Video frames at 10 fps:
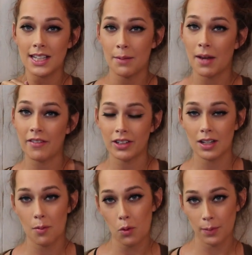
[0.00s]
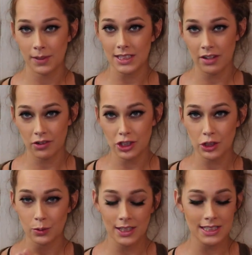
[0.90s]
and I'm having appointments every
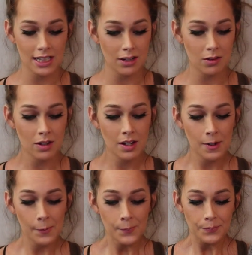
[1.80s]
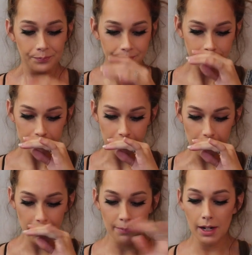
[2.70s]
two weeks now.
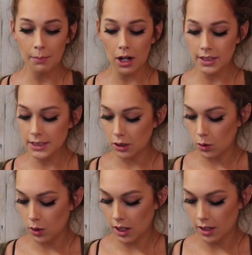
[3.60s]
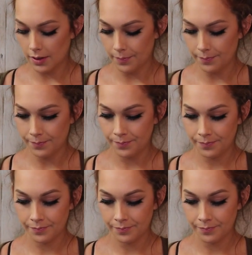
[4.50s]
But I'm also, um,